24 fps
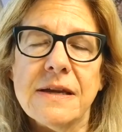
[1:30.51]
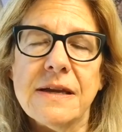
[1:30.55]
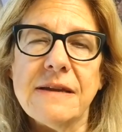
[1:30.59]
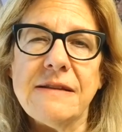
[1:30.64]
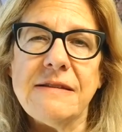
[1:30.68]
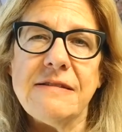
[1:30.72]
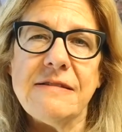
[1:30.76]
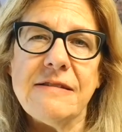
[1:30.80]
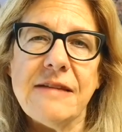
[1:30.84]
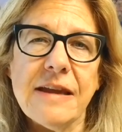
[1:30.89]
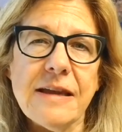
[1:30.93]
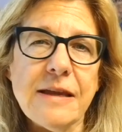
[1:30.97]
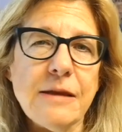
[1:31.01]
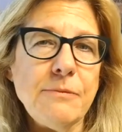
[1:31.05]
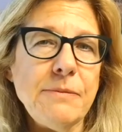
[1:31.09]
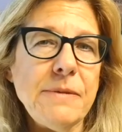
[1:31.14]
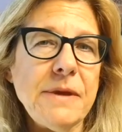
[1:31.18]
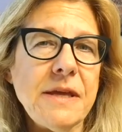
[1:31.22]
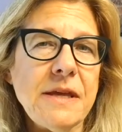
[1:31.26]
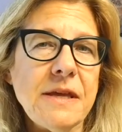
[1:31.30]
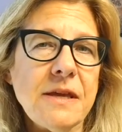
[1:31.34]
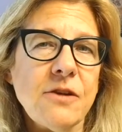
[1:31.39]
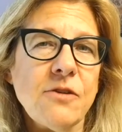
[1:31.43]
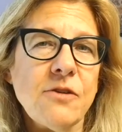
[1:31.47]
It's taken
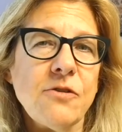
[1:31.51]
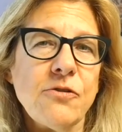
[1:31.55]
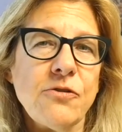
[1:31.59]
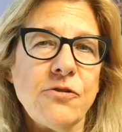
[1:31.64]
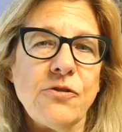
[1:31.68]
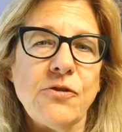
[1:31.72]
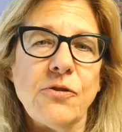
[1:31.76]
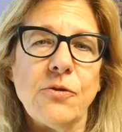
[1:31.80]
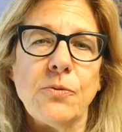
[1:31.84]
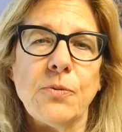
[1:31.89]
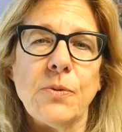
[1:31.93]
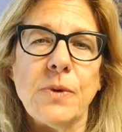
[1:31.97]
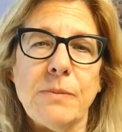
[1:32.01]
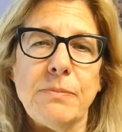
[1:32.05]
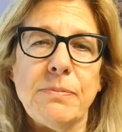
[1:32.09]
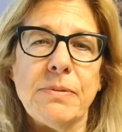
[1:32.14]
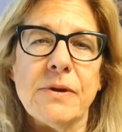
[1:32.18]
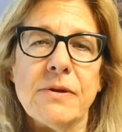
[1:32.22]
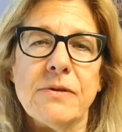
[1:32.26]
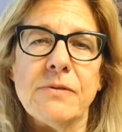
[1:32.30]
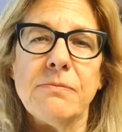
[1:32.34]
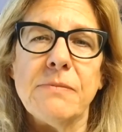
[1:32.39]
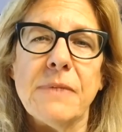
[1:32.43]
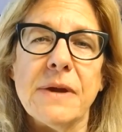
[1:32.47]
me years to
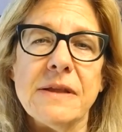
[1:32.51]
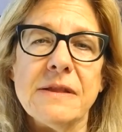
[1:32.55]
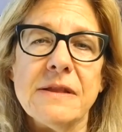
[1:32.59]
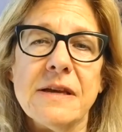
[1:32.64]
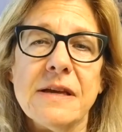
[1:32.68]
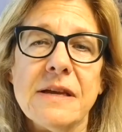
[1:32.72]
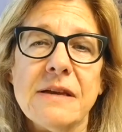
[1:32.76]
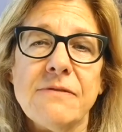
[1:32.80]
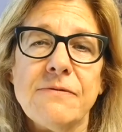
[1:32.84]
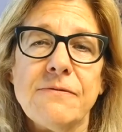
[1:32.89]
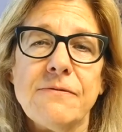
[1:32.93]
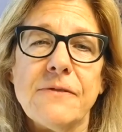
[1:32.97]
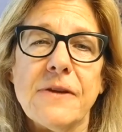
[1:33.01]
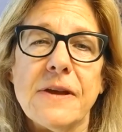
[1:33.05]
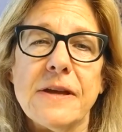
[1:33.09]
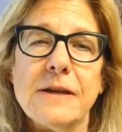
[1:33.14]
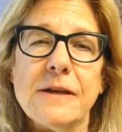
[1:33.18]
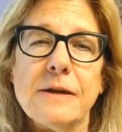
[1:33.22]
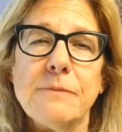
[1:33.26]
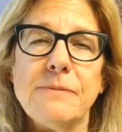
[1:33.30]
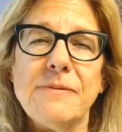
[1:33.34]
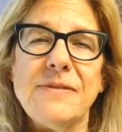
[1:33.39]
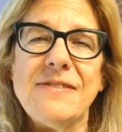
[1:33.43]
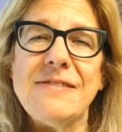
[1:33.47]
rebuild my life,
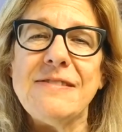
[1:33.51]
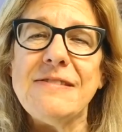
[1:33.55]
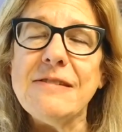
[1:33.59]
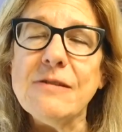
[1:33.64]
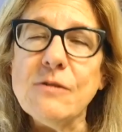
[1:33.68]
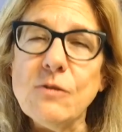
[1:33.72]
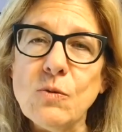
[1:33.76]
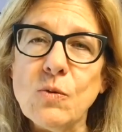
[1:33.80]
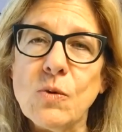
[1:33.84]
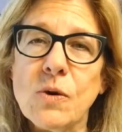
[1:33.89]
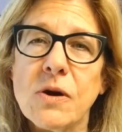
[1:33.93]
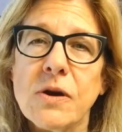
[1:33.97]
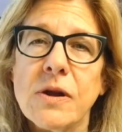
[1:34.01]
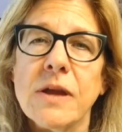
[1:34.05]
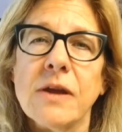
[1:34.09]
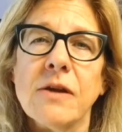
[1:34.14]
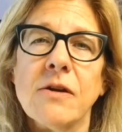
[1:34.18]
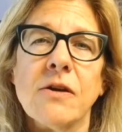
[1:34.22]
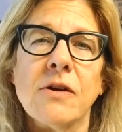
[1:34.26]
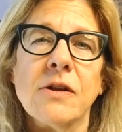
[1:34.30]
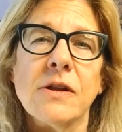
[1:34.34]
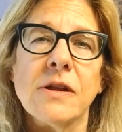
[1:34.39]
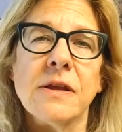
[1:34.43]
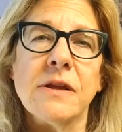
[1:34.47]
and I'm still
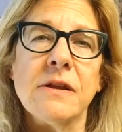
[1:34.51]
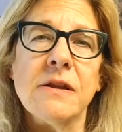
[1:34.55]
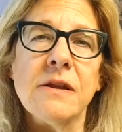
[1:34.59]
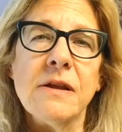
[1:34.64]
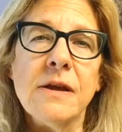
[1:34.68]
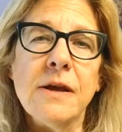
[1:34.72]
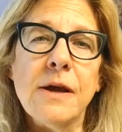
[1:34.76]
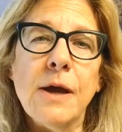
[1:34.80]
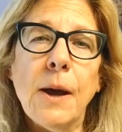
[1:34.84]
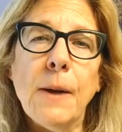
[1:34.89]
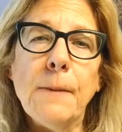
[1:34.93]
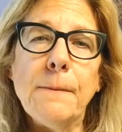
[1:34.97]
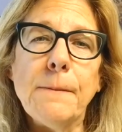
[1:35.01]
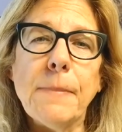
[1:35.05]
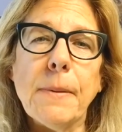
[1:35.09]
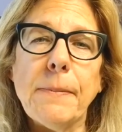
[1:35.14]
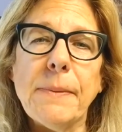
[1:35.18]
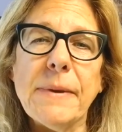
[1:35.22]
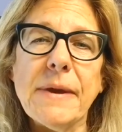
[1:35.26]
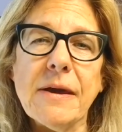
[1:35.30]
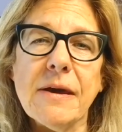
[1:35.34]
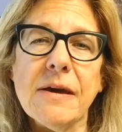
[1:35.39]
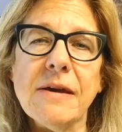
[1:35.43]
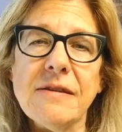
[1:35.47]
working on it. But
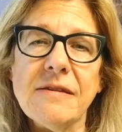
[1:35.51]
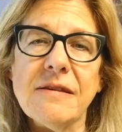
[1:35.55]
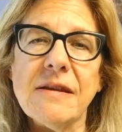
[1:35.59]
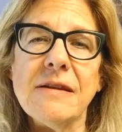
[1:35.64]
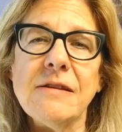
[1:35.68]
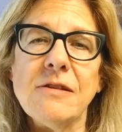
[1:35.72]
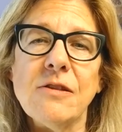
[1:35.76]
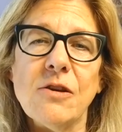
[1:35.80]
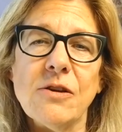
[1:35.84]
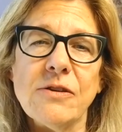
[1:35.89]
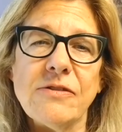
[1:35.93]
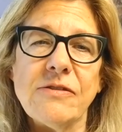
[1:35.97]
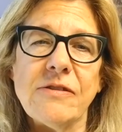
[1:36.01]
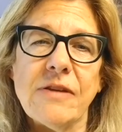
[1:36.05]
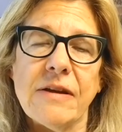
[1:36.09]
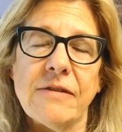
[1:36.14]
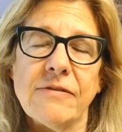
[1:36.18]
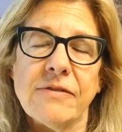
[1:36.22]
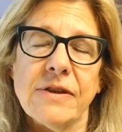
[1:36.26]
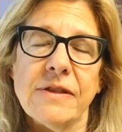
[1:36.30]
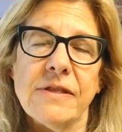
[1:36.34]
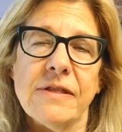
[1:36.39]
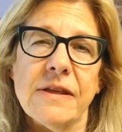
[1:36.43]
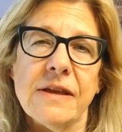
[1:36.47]
because I'd lost
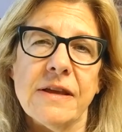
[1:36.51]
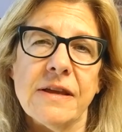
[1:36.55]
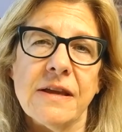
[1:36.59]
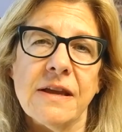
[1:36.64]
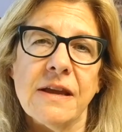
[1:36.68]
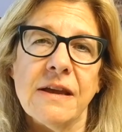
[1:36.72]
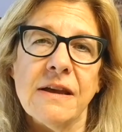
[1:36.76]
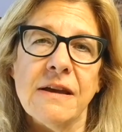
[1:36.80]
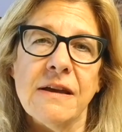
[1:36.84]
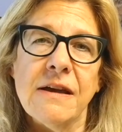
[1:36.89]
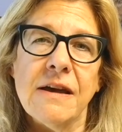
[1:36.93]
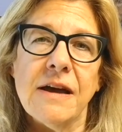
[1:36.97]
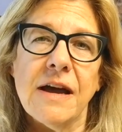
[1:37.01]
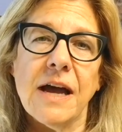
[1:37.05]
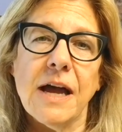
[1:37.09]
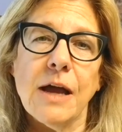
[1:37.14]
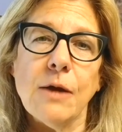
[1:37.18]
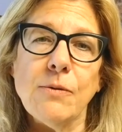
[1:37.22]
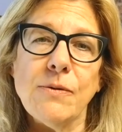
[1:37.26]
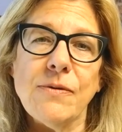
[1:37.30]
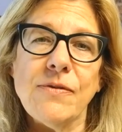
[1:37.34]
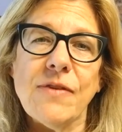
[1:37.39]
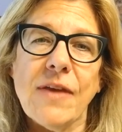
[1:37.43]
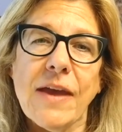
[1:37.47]
everything, I
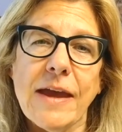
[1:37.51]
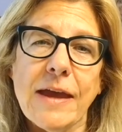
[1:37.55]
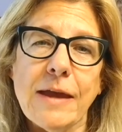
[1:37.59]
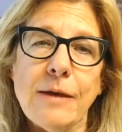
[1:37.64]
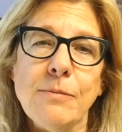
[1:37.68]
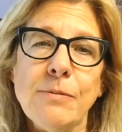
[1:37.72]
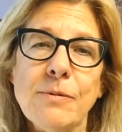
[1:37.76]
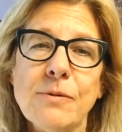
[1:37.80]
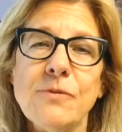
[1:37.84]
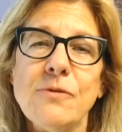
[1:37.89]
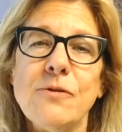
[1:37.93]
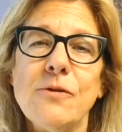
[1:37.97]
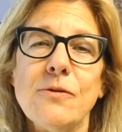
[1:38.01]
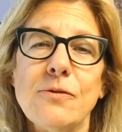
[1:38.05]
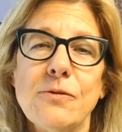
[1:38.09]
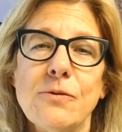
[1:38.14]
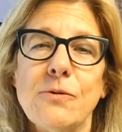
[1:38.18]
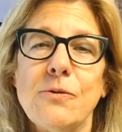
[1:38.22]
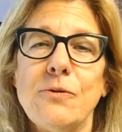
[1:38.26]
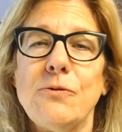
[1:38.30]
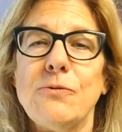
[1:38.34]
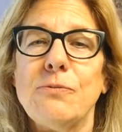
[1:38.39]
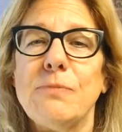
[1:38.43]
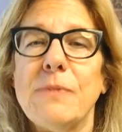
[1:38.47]
was able to
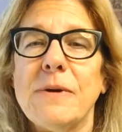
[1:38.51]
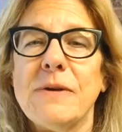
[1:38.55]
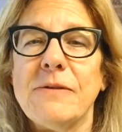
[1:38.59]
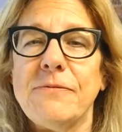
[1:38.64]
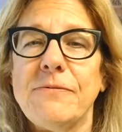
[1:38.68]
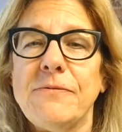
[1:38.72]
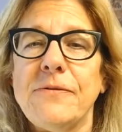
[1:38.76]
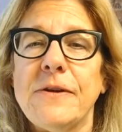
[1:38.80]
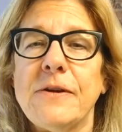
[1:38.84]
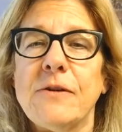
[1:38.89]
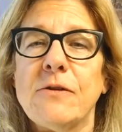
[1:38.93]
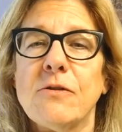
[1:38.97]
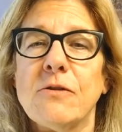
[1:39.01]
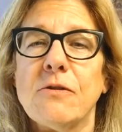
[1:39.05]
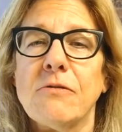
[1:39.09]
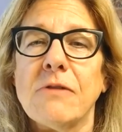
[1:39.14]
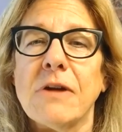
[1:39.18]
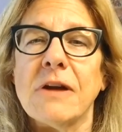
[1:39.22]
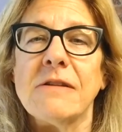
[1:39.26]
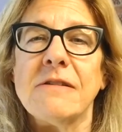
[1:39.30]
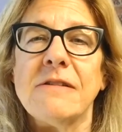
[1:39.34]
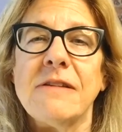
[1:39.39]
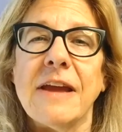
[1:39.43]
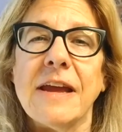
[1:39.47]
lose my fear
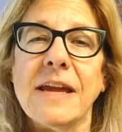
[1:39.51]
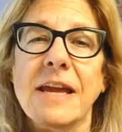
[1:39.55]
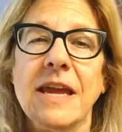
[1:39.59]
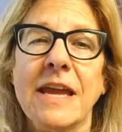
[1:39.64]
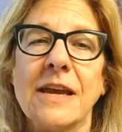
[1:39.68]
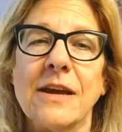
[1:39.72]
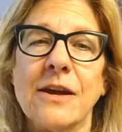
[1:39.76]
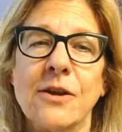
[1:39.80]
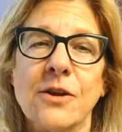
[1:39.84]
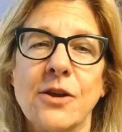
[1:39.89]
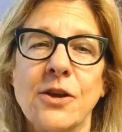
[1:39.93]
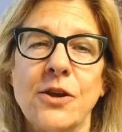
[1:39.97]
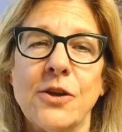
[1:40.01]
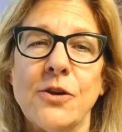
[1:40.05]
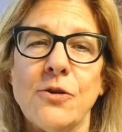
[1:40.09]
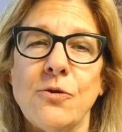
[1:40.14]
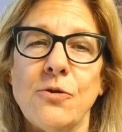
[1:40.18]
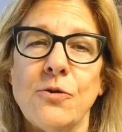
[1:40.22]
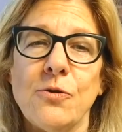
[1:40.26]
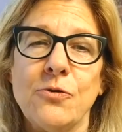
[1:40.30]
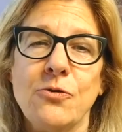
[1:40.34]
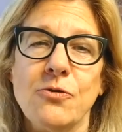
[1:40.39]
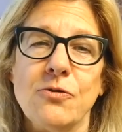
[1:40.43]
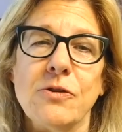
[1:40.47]
around taking a
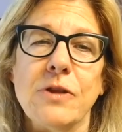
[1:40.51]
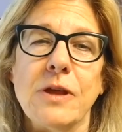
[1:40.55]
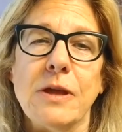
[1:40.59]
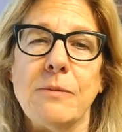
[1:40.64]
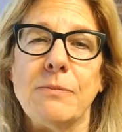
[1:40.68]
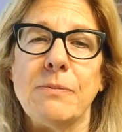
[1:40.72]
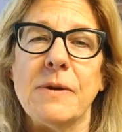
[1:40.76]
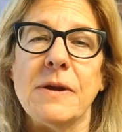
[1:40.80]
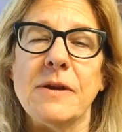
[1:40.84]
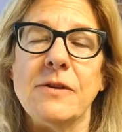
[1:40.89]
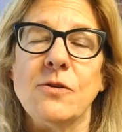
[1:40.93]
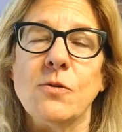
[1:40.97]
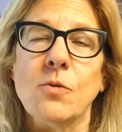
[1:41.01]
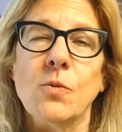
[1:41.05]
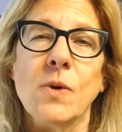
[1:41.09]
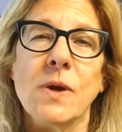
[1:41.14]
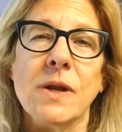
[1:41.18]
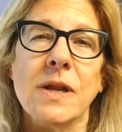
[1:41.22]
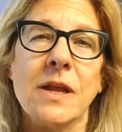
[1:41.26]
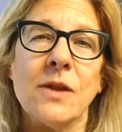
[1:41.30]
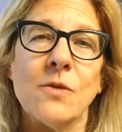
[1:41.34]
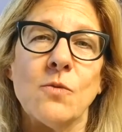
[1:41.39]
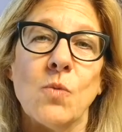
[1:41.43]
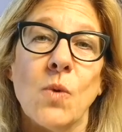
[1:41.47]
huge leap into
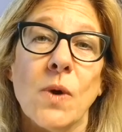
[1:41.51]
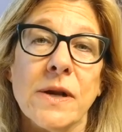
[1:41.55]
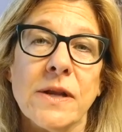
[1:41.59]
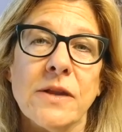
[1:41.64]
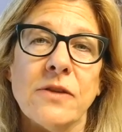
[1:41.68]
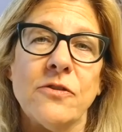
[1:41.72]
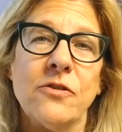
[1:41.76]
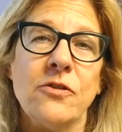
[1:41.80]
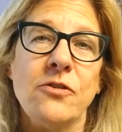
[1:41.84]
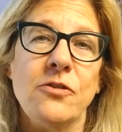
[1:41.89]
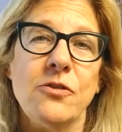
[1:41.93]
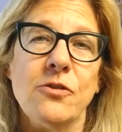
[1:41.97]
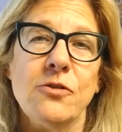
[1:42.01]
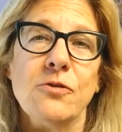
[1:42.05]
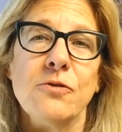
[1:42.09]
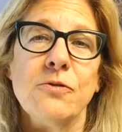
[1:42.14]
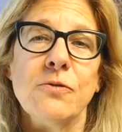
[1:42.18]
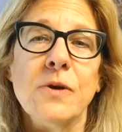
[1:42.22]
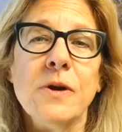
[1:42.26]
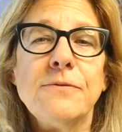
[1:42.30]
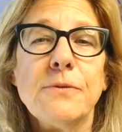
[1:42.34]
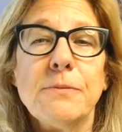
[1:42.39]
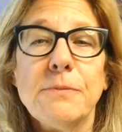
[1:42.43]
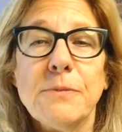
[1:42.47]
what I'd wanted to
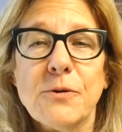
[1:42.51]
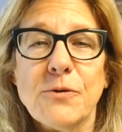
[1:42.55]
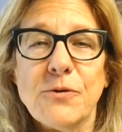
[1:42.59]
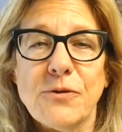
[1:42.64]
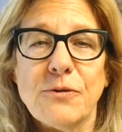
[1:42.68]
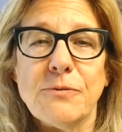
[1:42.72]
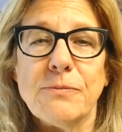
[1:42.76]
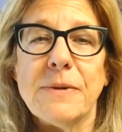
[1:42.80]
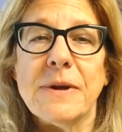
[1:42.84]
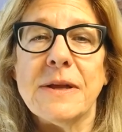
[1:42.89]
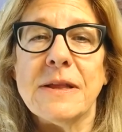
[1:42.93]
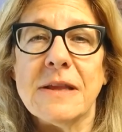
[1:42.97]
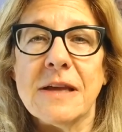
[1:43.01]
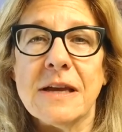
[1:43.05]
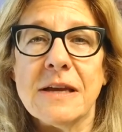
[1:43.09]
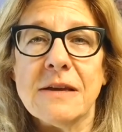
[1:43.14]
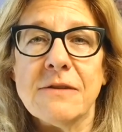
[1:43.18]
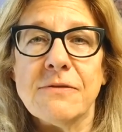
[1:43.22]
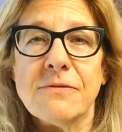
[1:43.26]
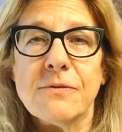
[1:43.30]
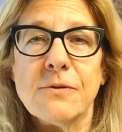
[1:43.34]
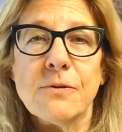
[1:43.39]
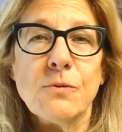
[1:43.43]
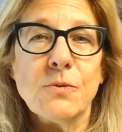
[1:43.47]
do for most of my
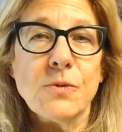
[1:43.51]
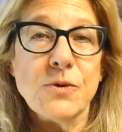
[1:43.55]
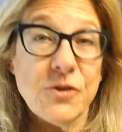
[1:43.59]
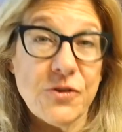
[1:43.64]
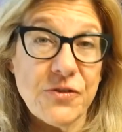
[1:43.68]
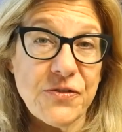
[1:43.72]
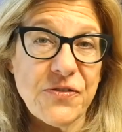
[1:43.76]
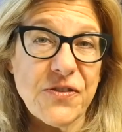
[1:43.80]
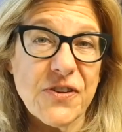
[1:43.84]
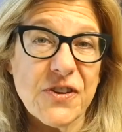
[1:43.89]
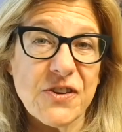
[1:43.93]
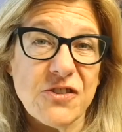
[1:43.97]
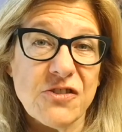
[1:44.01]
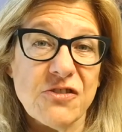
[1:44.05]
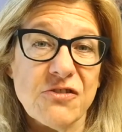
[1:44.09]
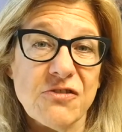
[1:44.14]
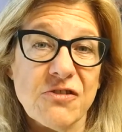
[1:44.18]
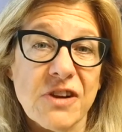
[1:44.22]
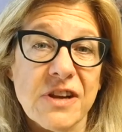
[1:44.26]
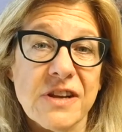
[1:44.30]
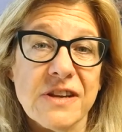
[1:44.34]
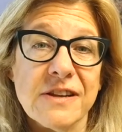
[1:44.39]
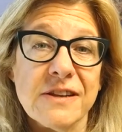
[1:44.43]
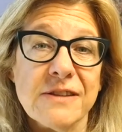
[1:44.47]
life, which is fiction
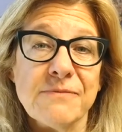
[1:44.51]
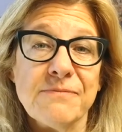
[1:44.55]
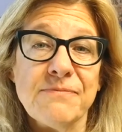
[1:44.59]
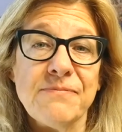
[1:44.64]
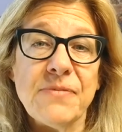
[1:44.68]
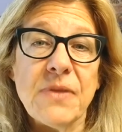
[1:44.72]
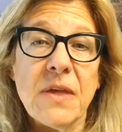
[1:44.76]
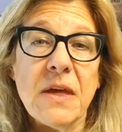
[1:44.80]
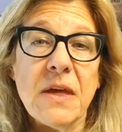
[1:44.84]
writing.